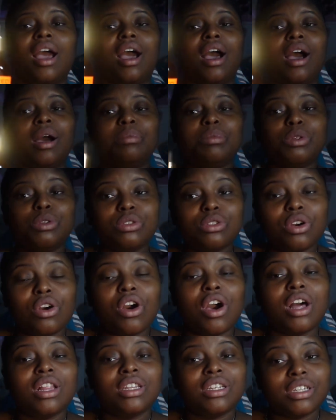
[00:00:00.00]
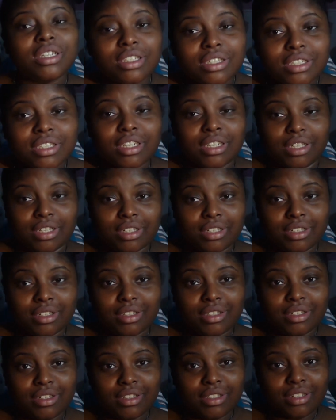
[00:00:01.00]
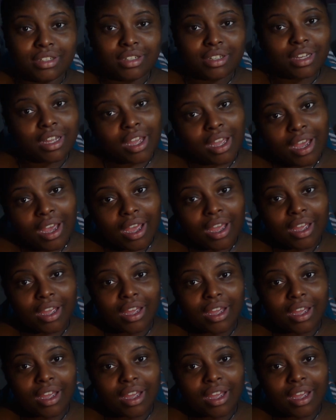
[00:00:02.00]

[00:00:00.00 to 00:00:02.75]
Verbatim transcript: I'm using all of this shit. Okay.